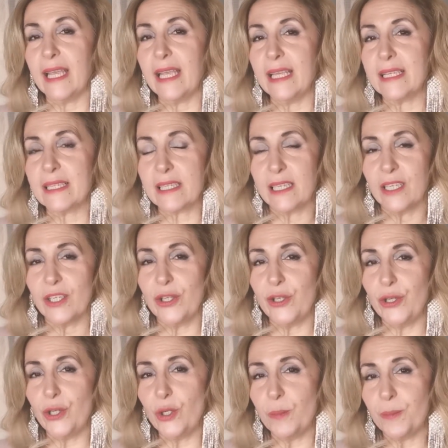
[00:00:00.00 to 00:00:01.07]
is
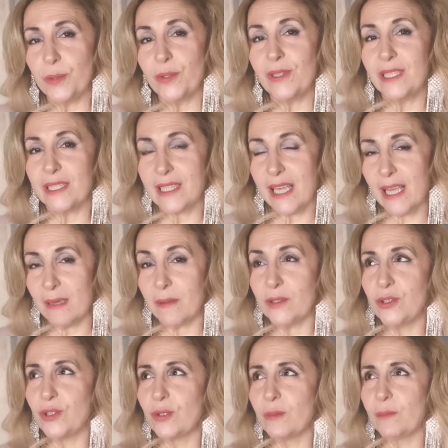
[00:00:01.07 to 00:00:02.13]
you put this,
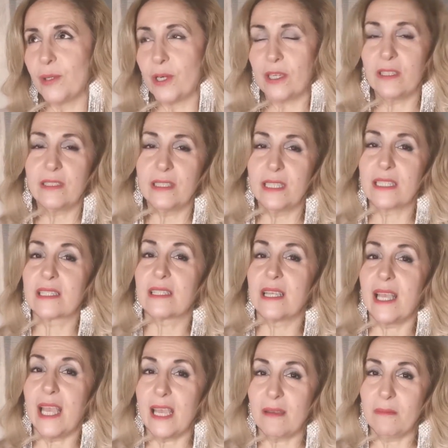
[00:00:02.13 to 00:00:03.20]
you burn this
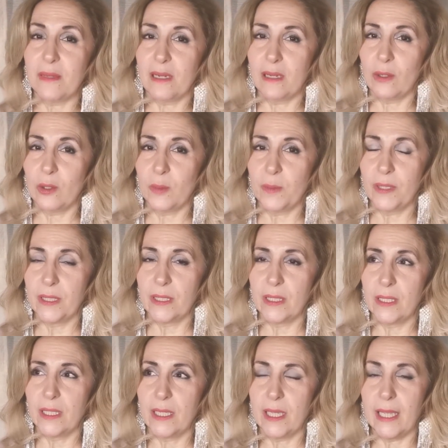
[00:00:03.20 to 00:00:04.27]
envelope
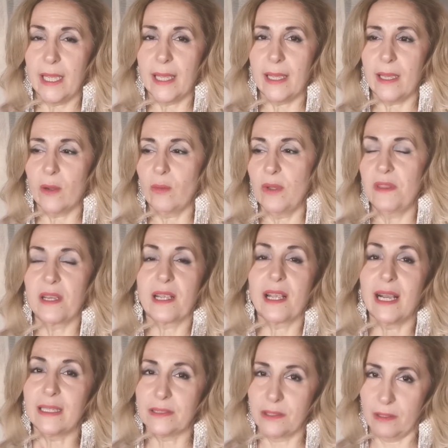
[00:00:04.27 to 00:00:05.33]
with a
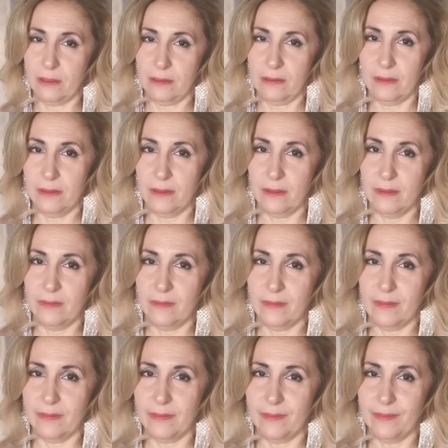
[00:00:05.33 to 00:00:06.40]
candle.
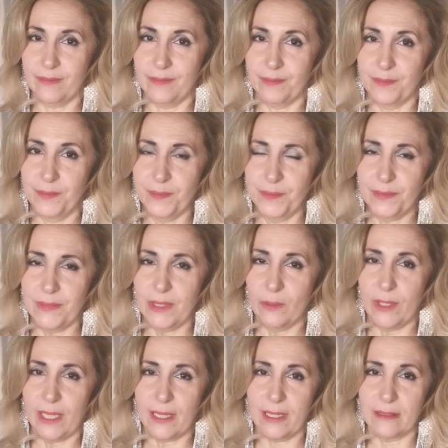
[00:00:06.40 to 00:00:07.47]

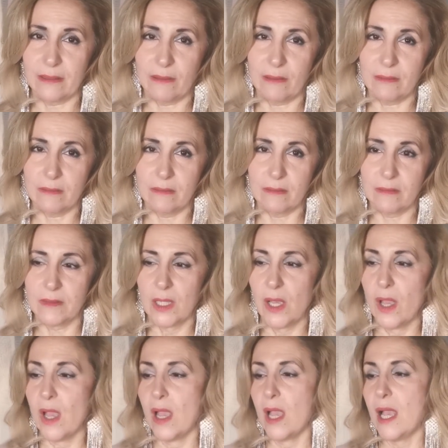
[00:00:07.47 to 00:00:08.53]
With a candle.
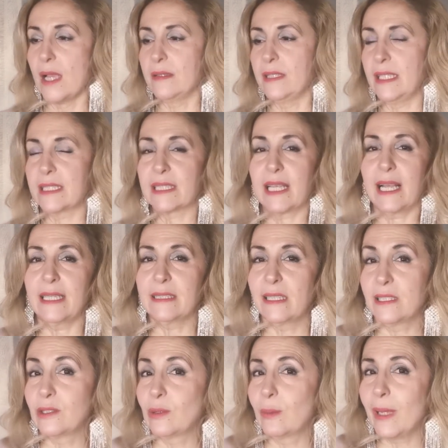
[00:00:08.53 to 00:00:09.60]
This
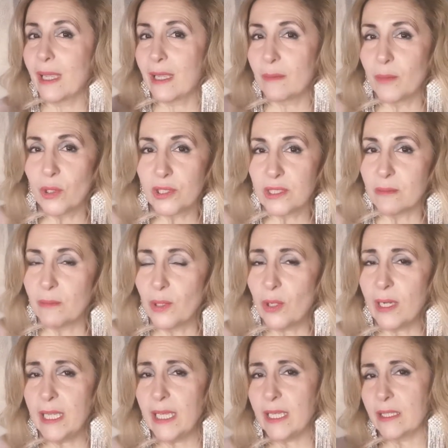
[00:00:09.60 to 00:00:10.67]
candle, to make it more
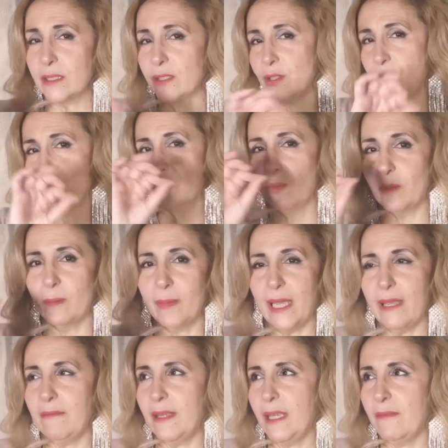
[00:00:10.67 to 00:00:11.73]
symbolic, you
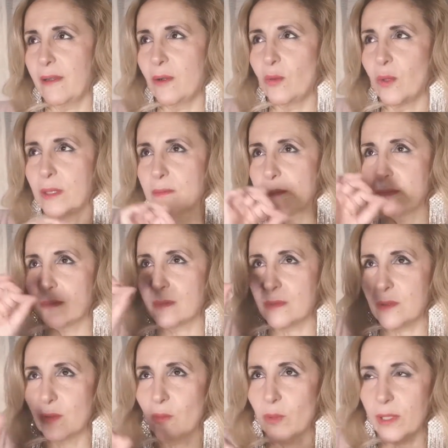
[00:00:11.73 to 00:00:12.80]
maybe even want
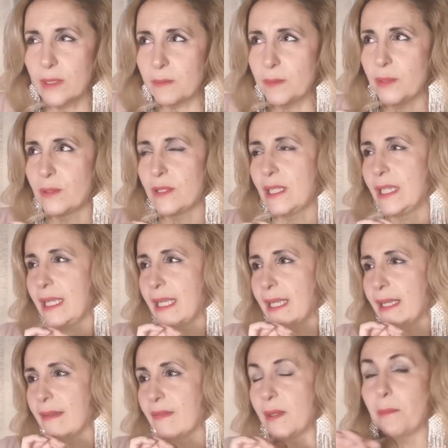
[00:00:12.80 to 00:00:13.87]
to put
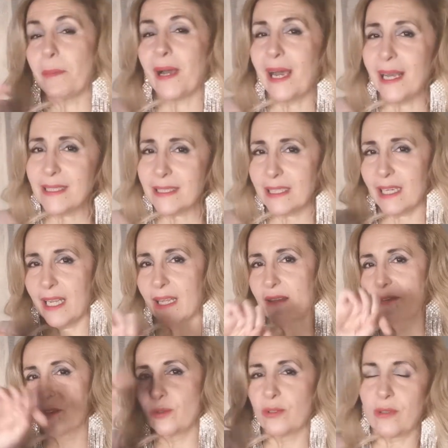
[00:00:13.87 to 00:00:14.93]
the past,
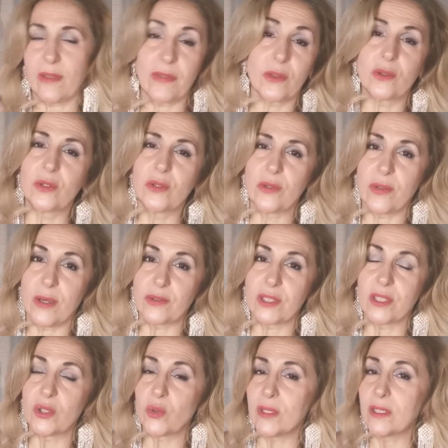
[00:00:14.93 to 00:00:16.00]
like
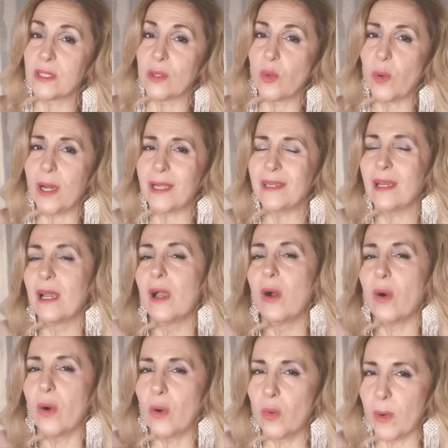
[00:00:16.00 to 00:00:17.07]
2021
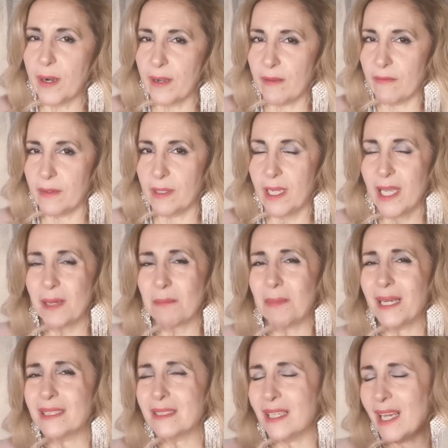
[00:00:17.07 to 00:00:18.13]
or wherever.
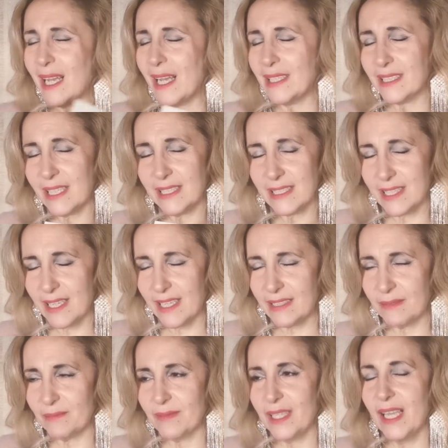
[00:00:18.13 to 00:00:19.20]
But as I
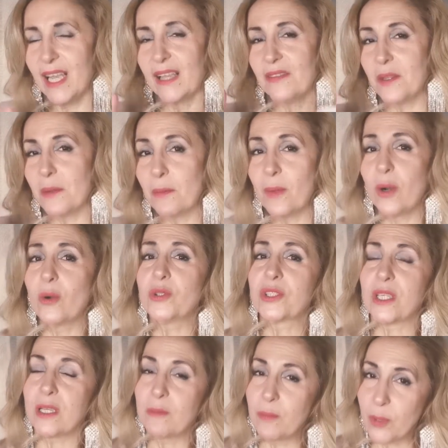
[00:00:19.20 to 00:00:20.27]
said, the
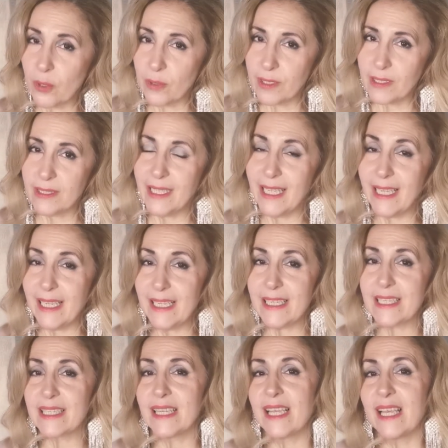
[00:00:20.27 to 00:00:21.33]
most important
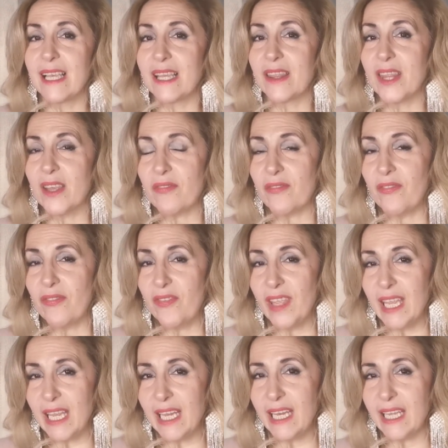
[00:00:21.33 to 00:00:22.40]
is the
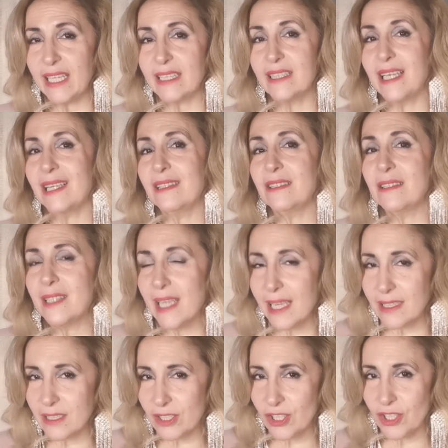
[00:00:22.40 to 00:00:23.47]
feeling, the
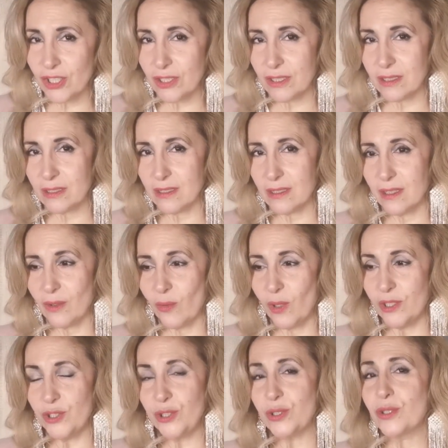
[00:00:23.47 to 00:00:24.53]
intention.
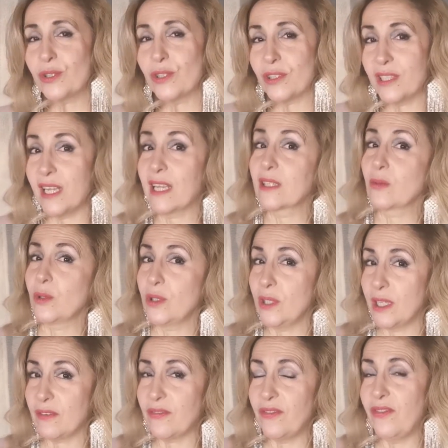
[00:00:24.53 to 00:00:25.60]
When you connect with
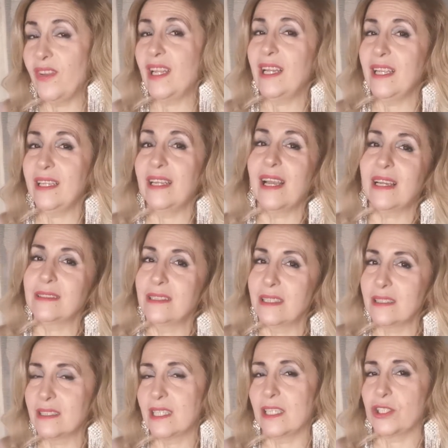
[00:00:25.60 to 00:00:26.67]
the feeling and the
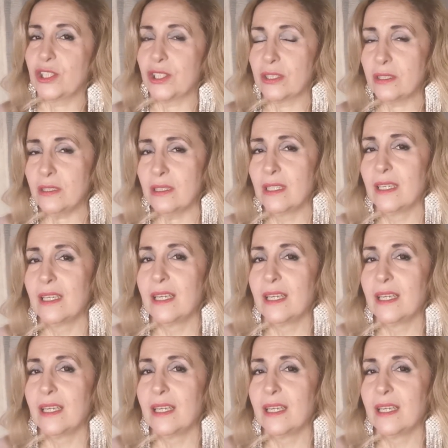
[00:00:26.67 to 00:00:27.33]
intention,